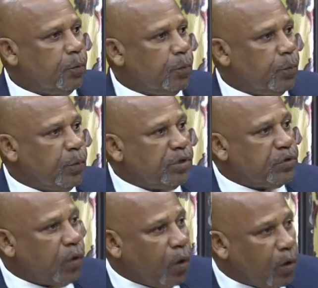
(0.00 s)
we
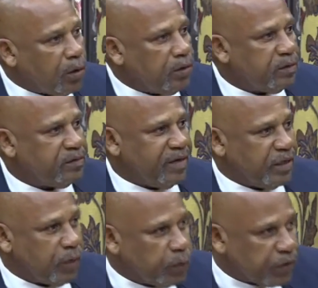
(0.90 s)
told
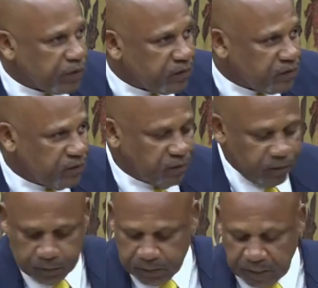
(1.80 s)
St. Lucians
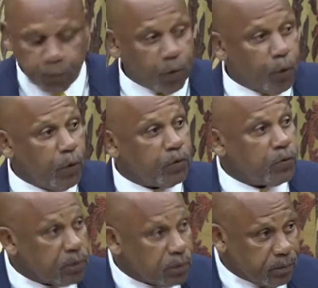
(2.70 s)
that we are going to
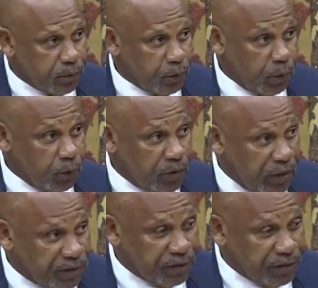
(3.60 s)
do. We're going to deliver.